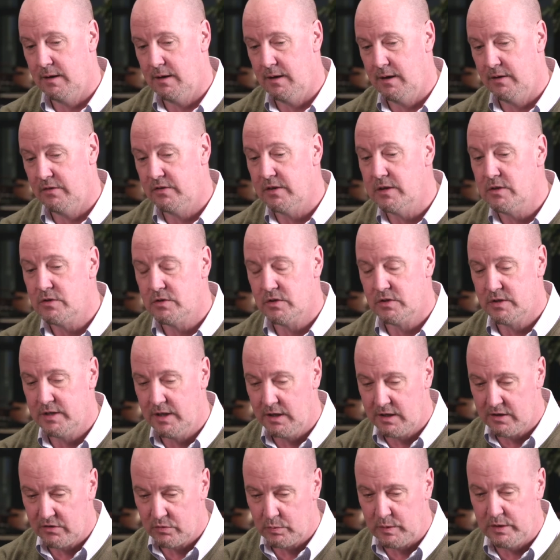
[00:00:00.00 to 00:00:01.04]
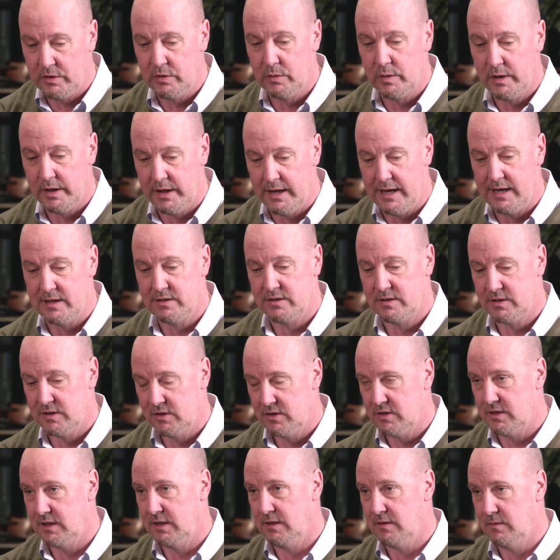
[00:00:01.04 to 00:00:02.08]
It's interesting, because we do get asked to
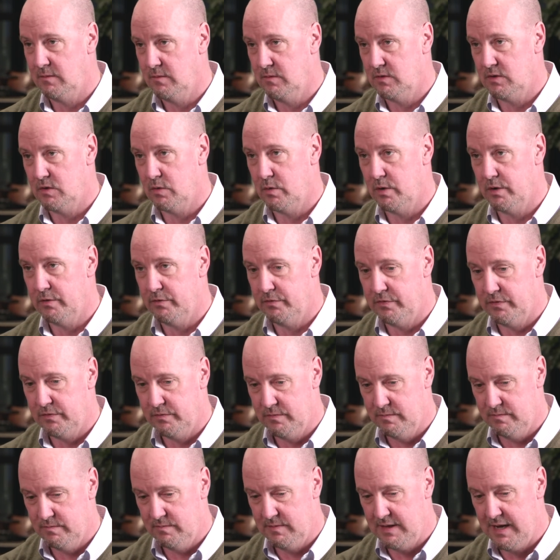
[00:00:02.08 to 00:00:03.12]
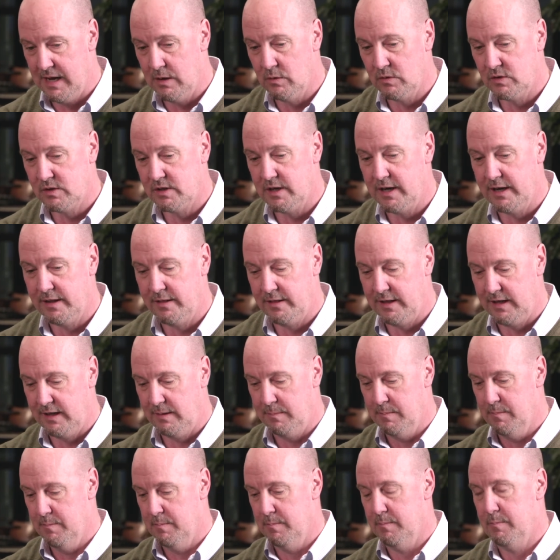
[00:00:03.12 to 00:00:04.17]
see sort of outside
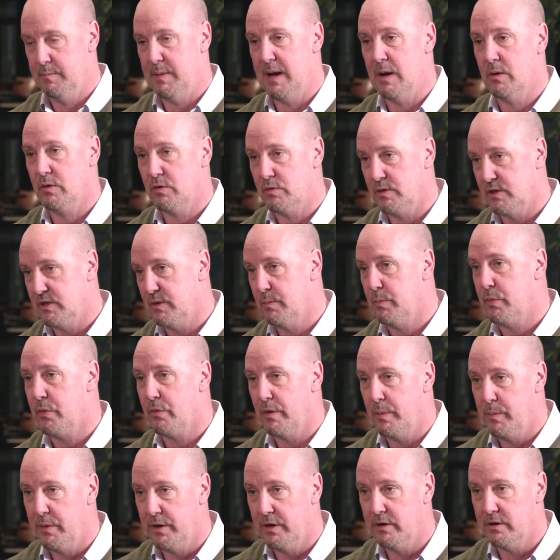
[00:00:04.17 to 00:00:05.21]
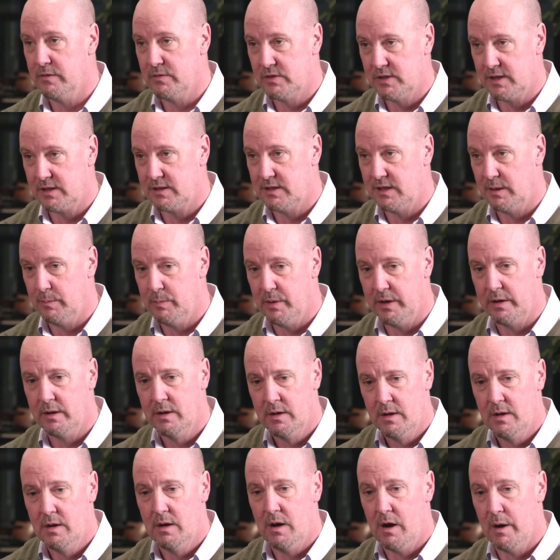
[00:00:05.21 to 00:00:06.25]
the boundaries and perimeter of Zixi, but
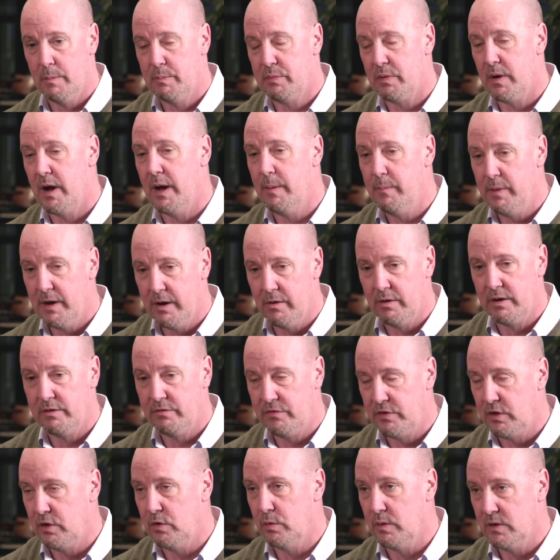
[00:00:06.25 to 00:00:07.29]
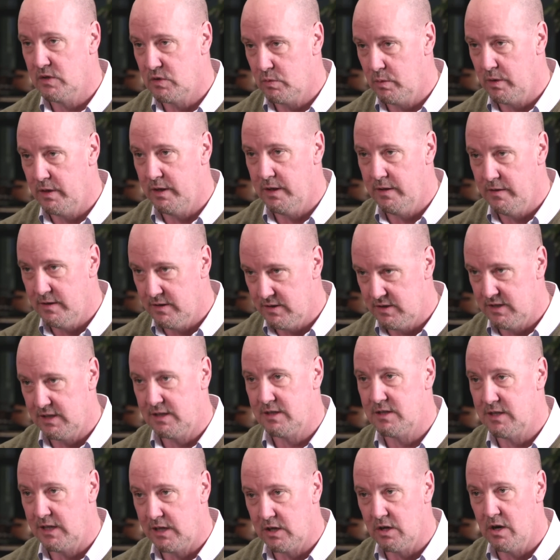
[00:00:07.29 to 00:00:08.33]
our primary view is within the
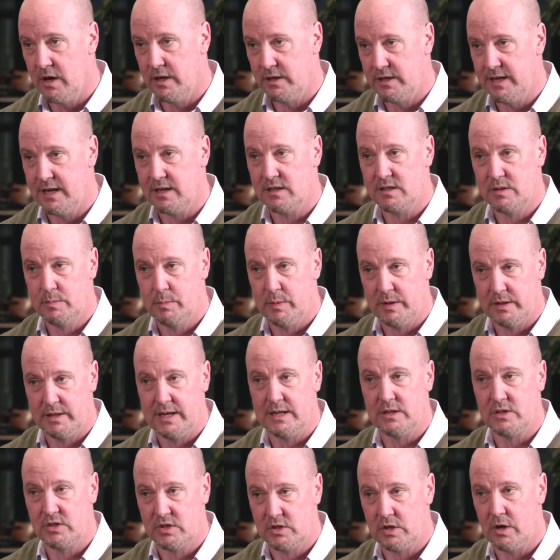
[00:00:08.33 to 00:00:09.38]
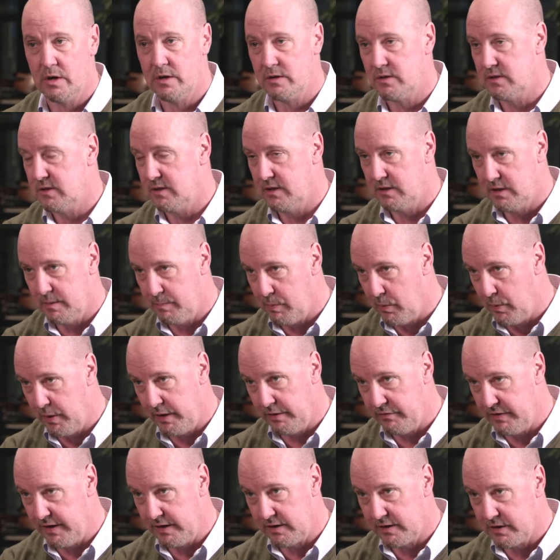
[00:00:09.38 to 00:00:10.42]
Zixi context, but that starts at the point
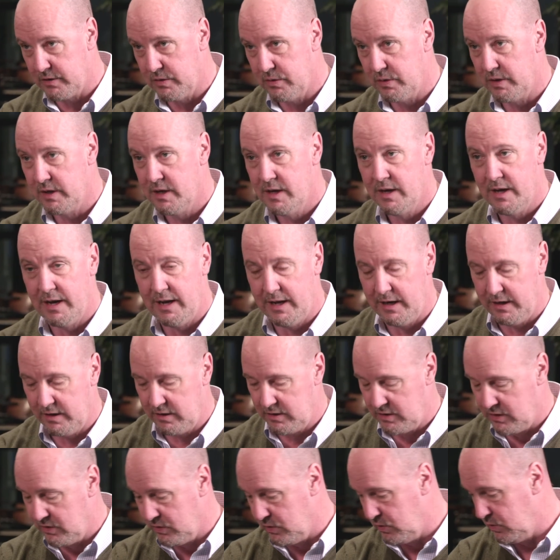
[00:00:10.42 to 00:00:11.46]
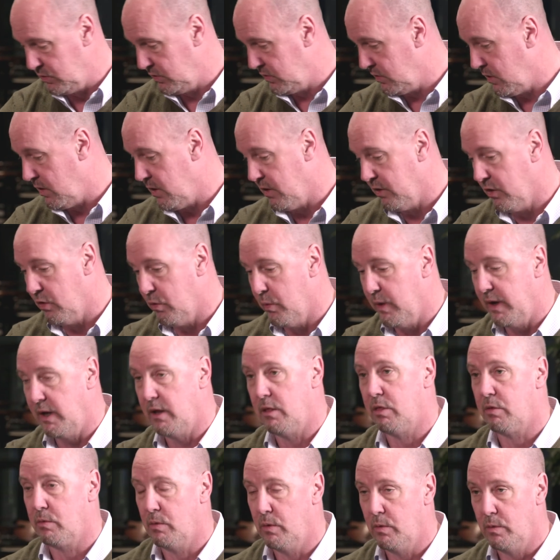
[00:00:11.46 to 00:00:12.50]
of encode and goes all the way
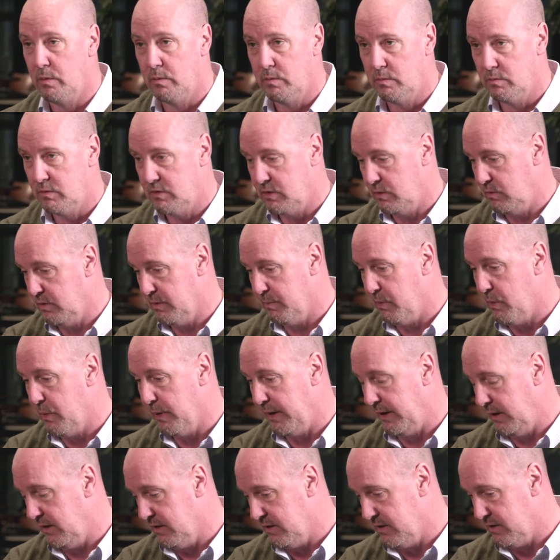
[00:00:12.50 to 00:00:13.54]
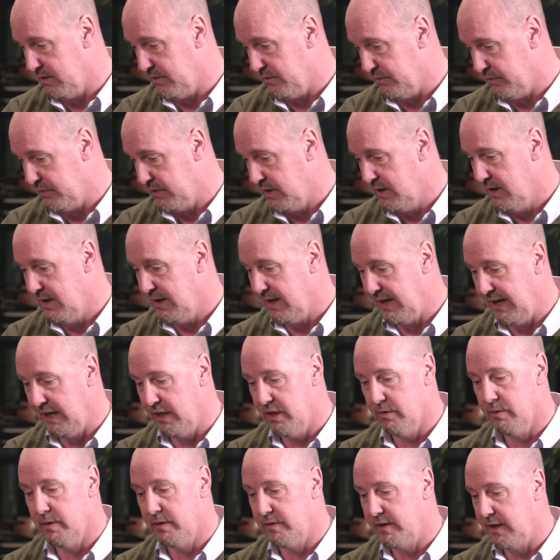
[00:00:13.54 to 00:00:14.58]
through to the point of
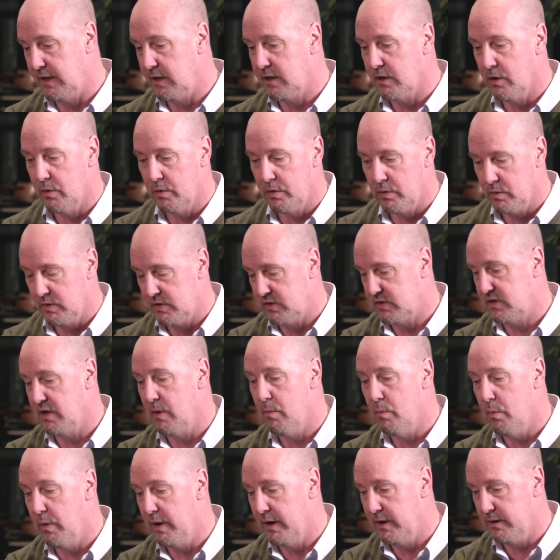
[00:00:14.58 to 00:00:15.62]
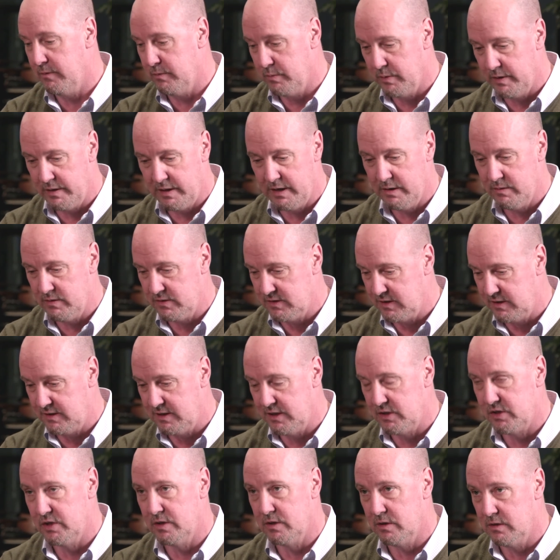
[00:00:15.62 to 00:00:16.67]
either a decode or somewhere where there is a
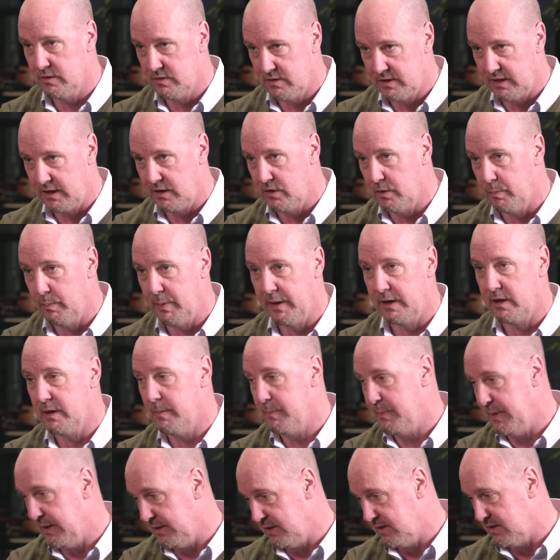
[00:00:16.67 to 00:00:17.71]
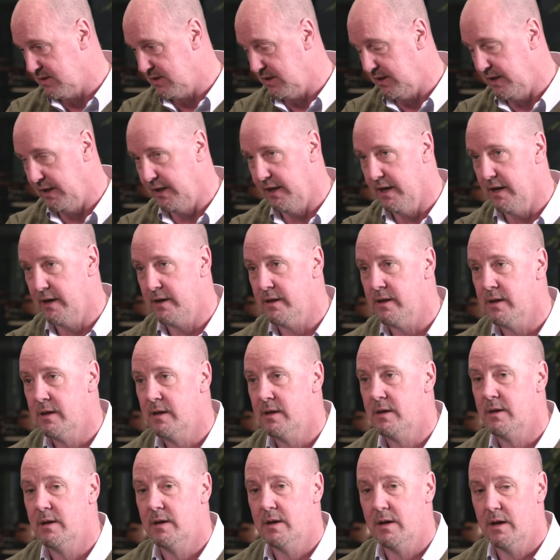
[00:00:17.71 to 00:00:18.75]
digital signal pickup at the C D N.
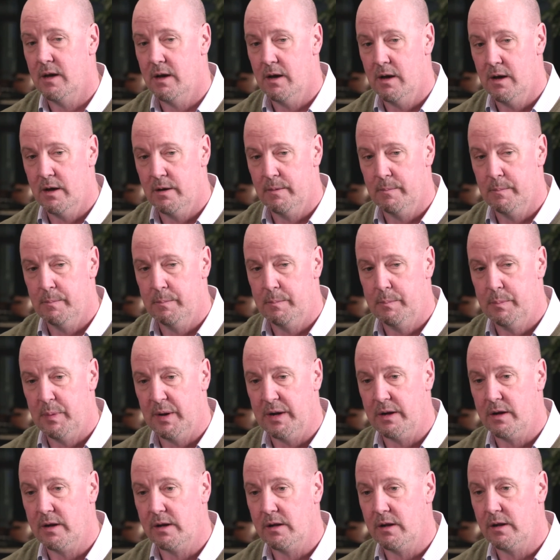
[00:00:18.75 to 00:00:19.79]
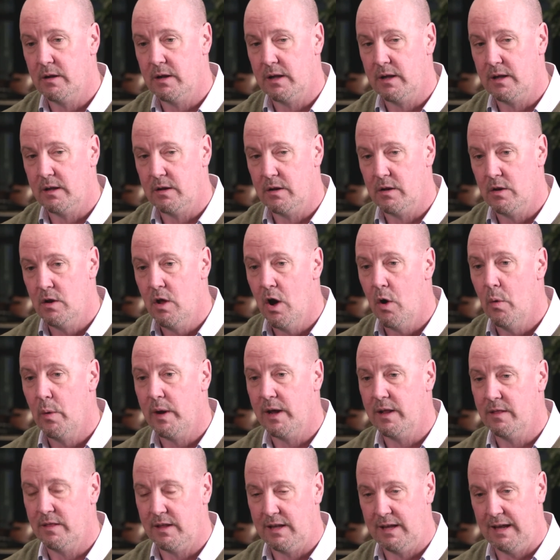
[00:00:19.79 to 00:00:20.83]
Um, but
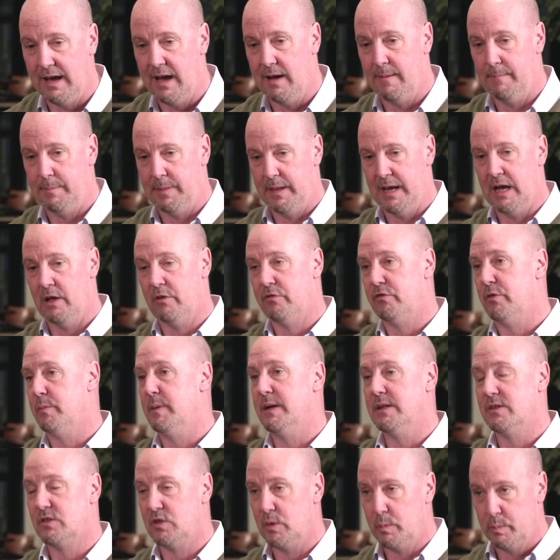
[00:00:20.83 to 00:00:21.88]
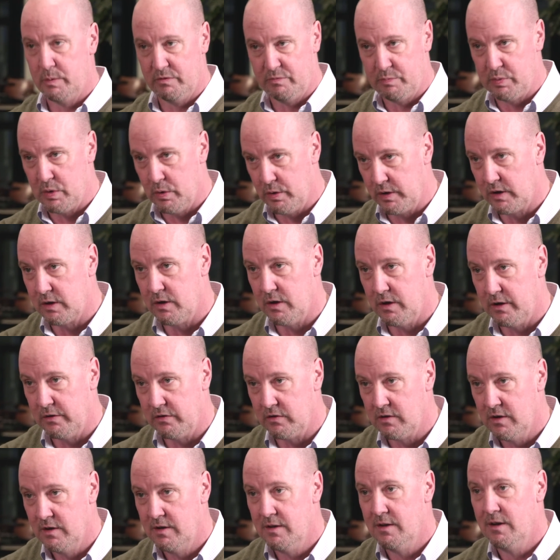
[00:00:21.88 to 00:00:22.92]
knowing the alphabet soup of
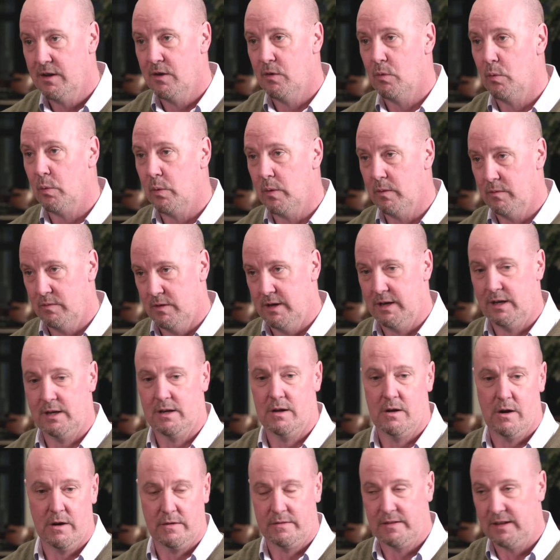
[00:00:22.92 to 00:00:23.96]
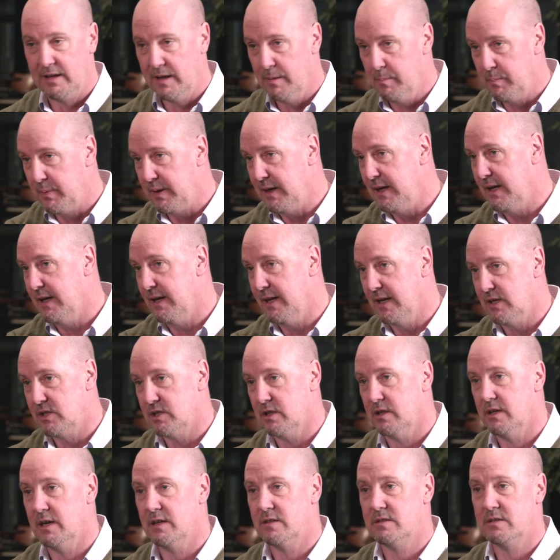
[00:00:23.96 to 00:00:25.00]
protocols like R T M P and H
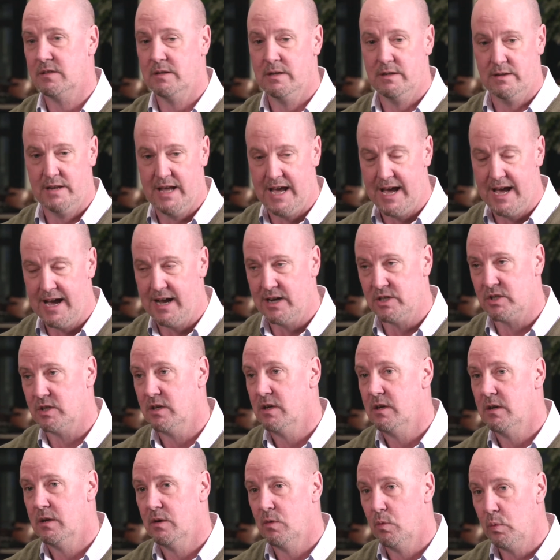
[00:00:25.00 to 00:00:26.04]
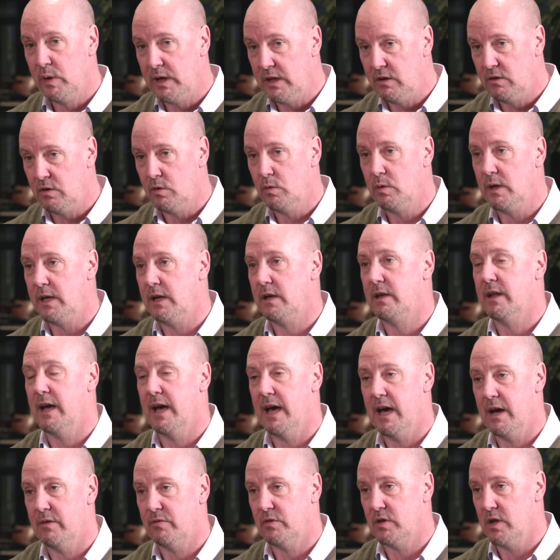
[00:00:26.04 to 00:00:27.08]
L S and Dash, we do need to
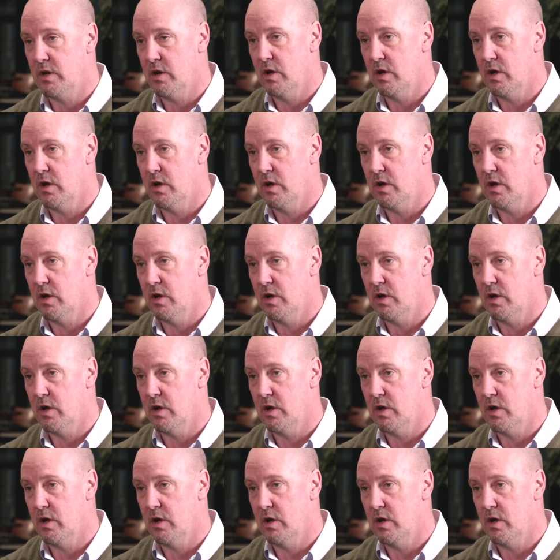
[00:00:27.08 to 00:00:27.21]
have to